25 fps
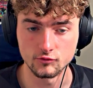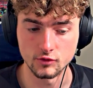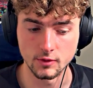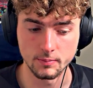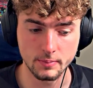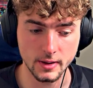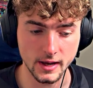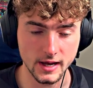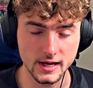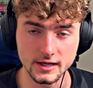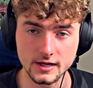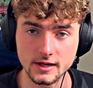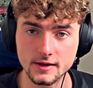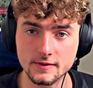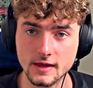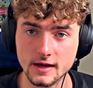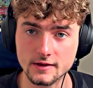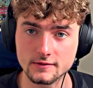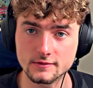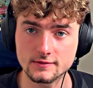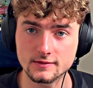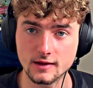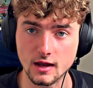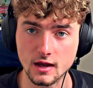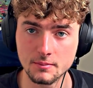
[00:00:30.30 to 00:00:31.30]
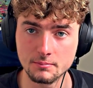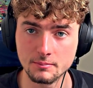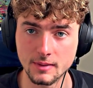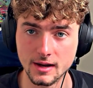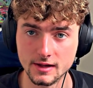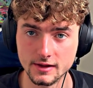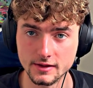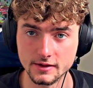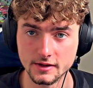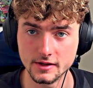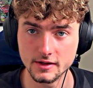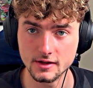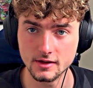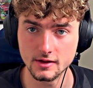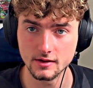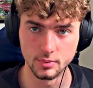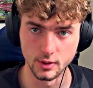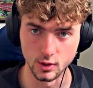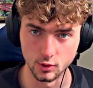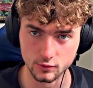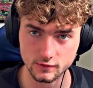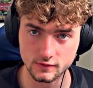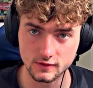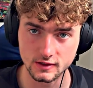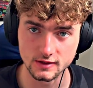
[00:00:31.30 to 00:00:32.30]
Repeating that same melody
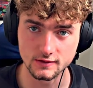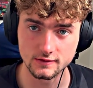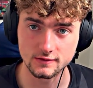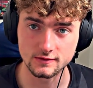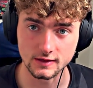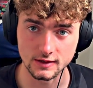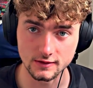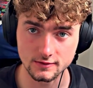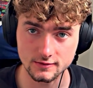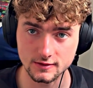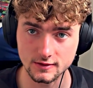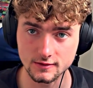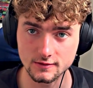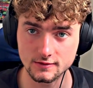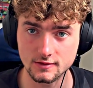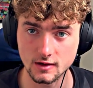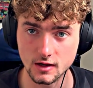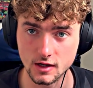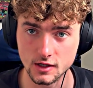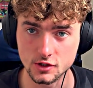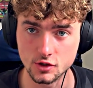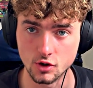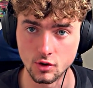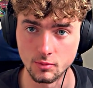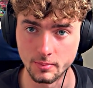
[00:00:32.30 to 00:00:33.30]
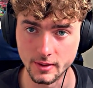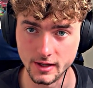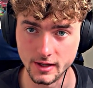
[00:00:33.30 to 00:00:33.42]
builds consistency in your